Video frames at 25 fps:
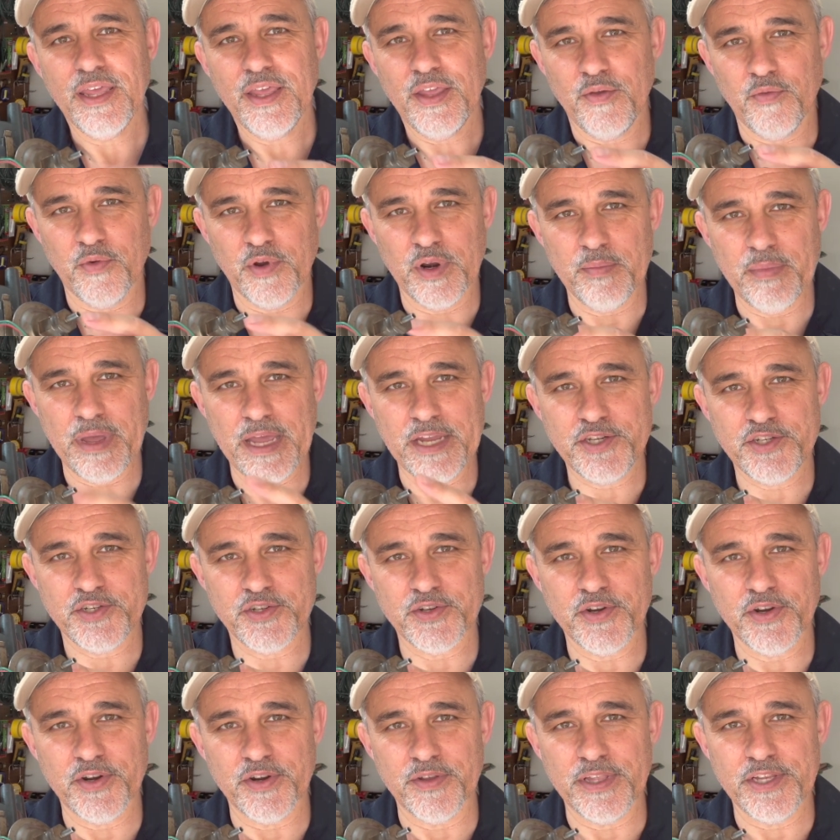You want to make
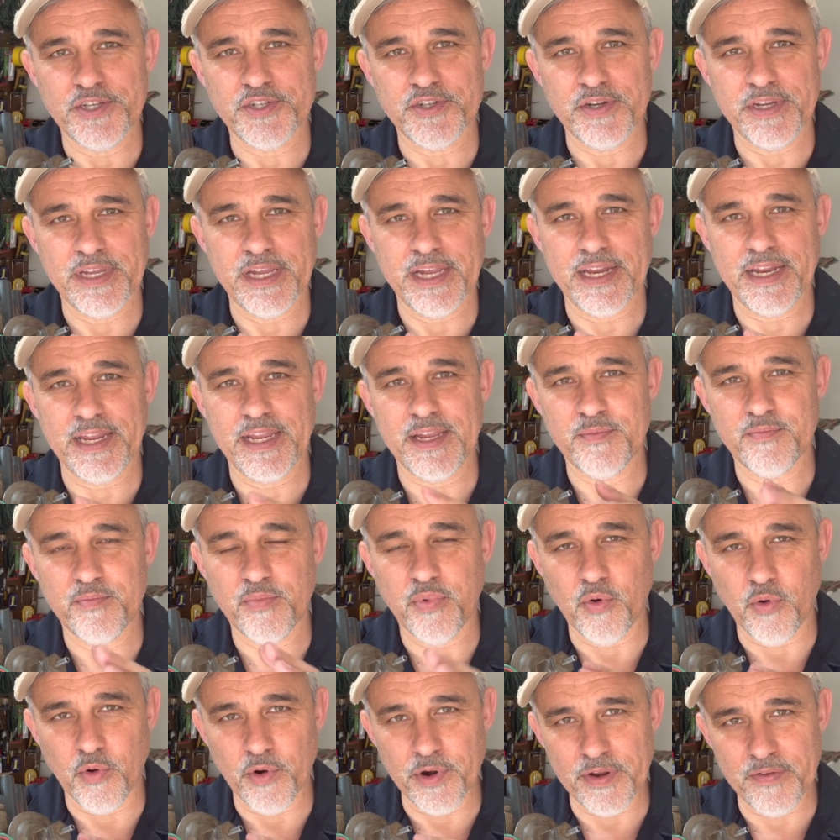sure that you're getting
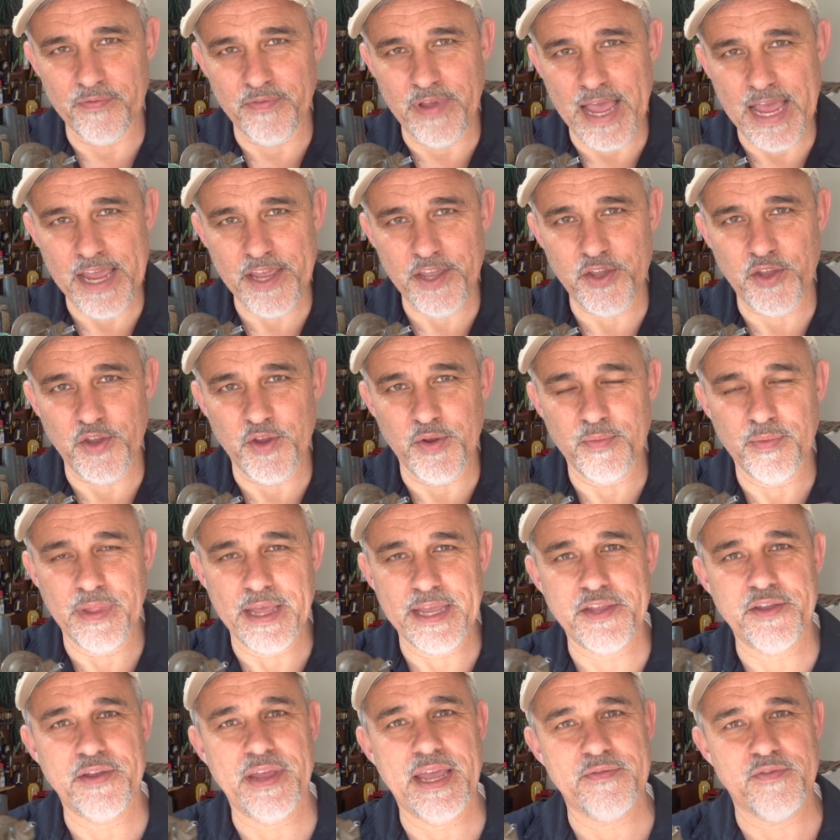ported vacuum
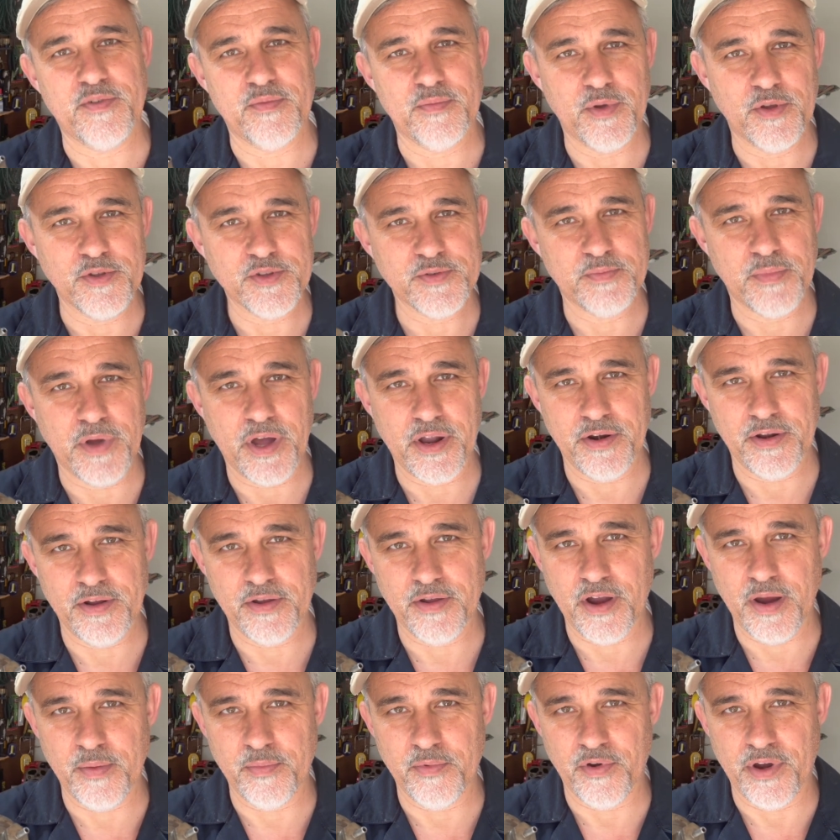like you have on most modern
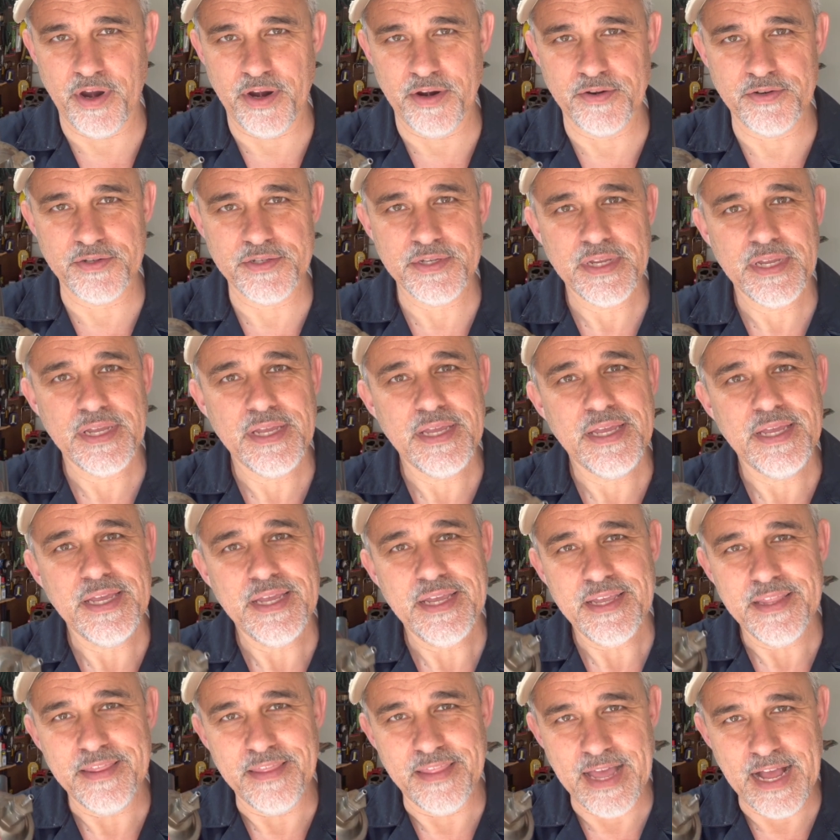carburetors.
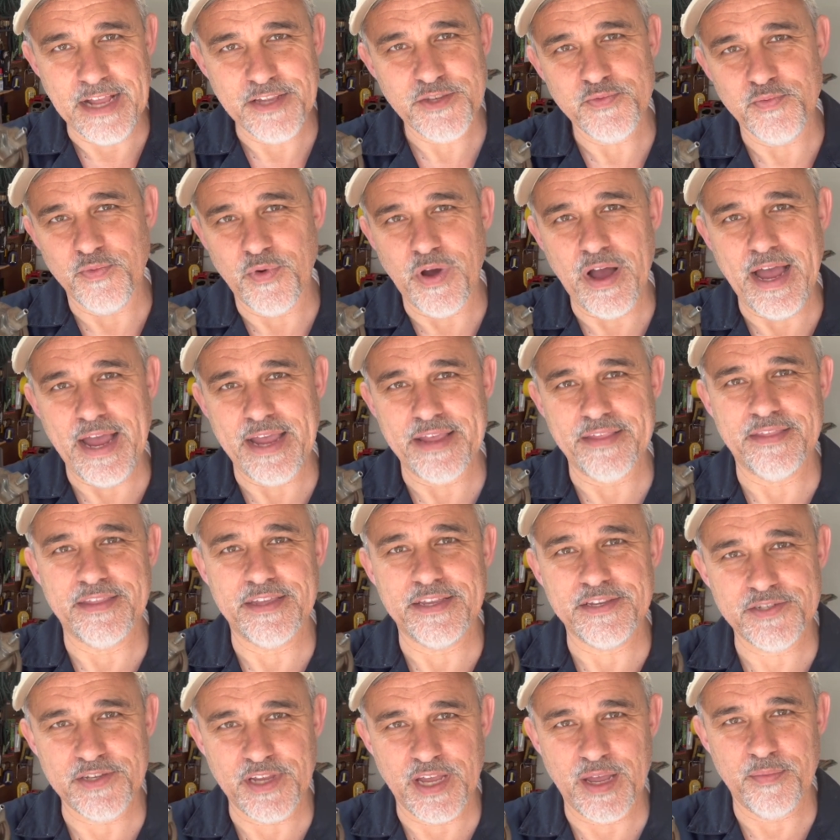That's why
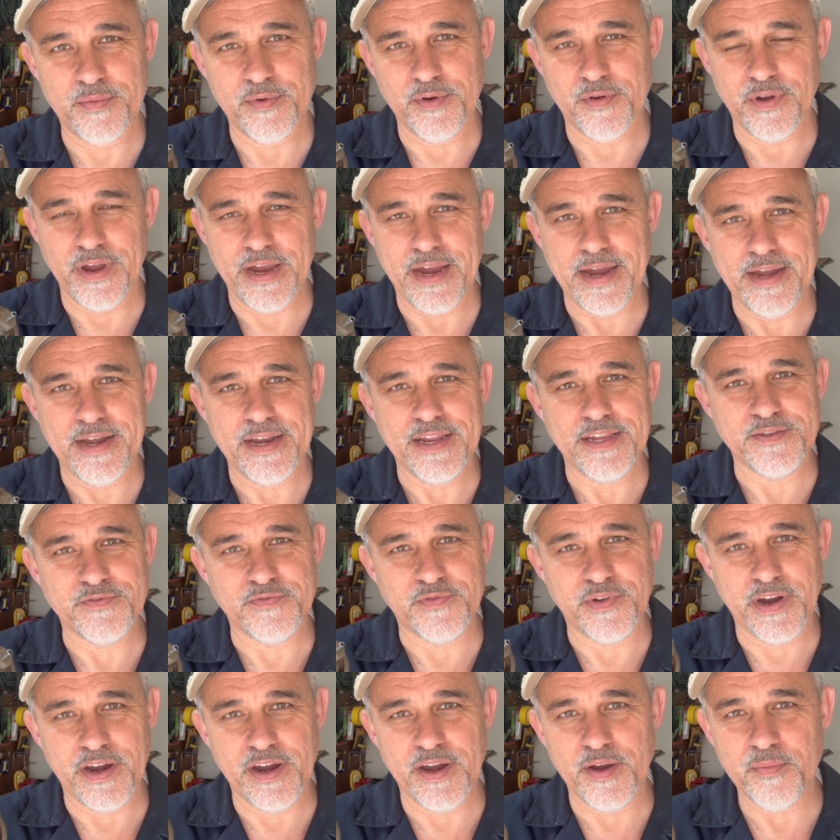this upgrade is
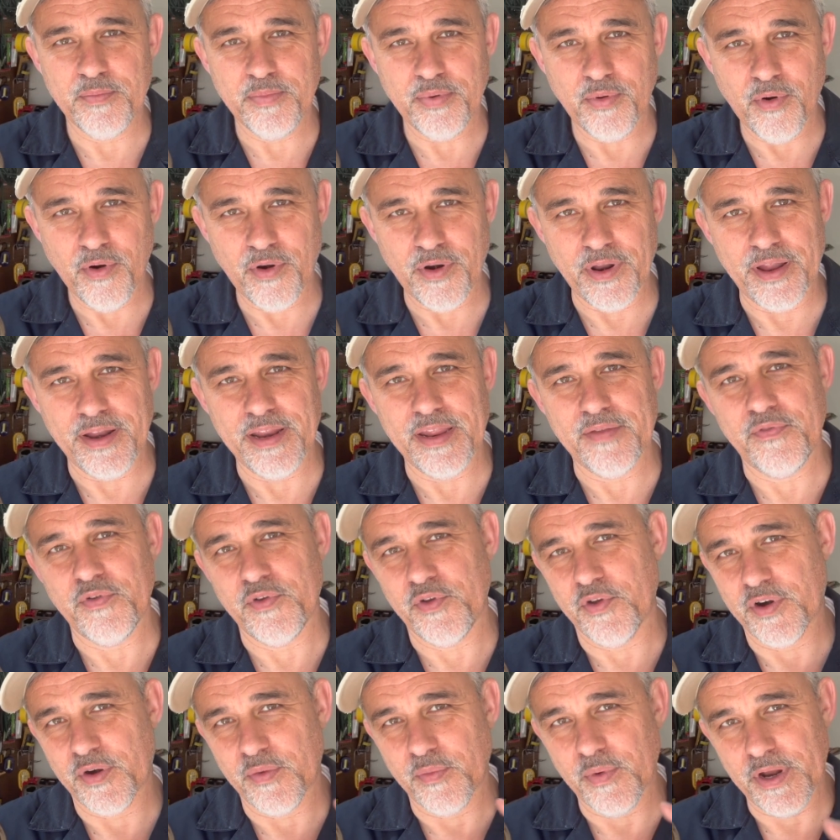very important if you're
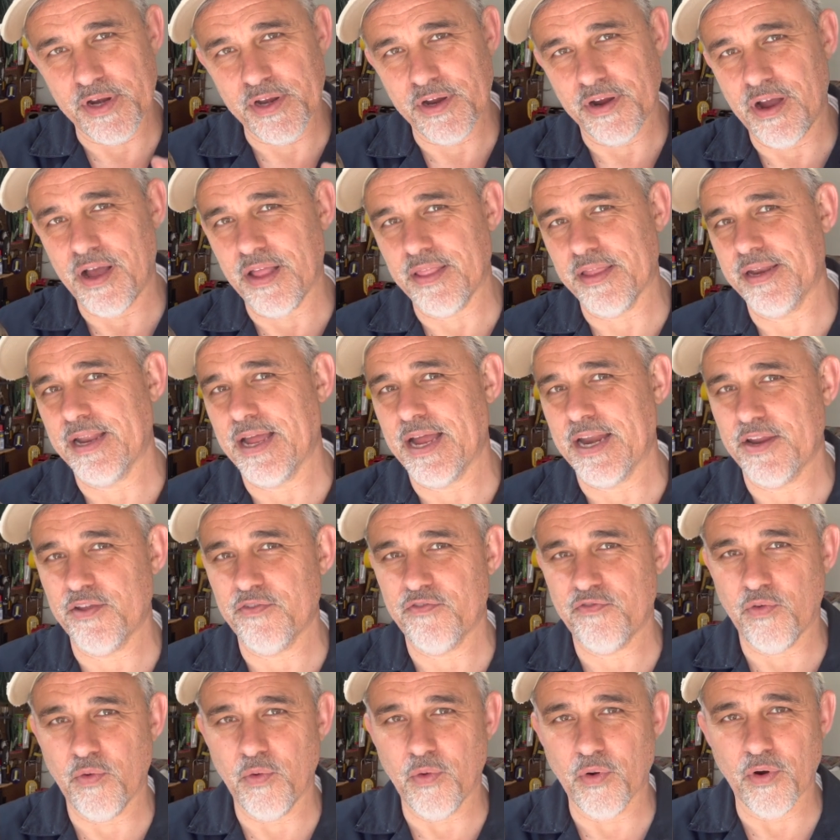going to run your Holley
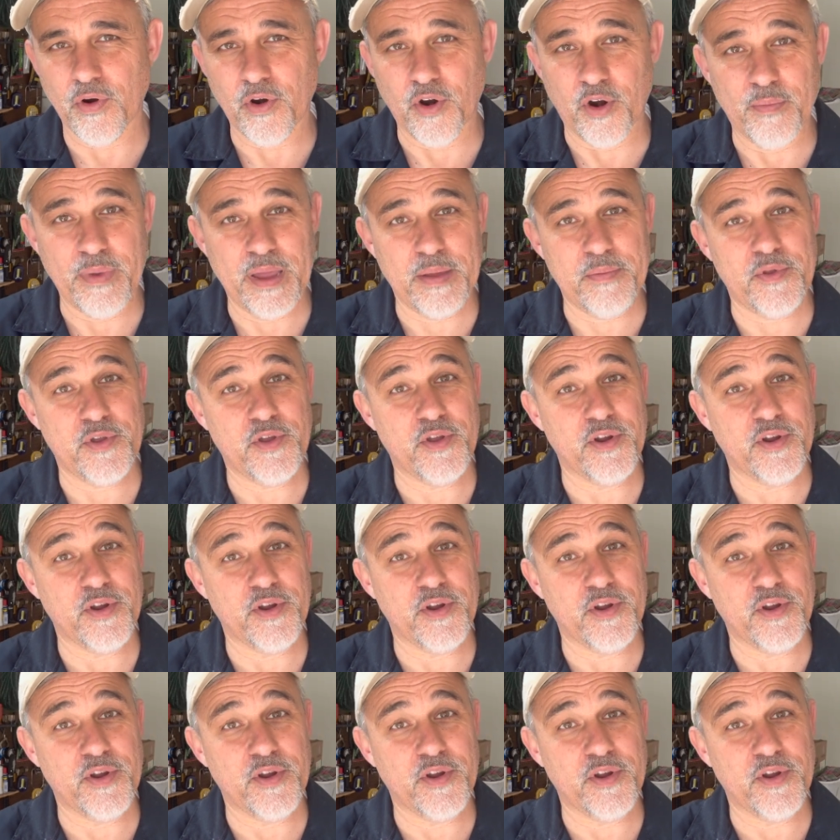94 or maybe you're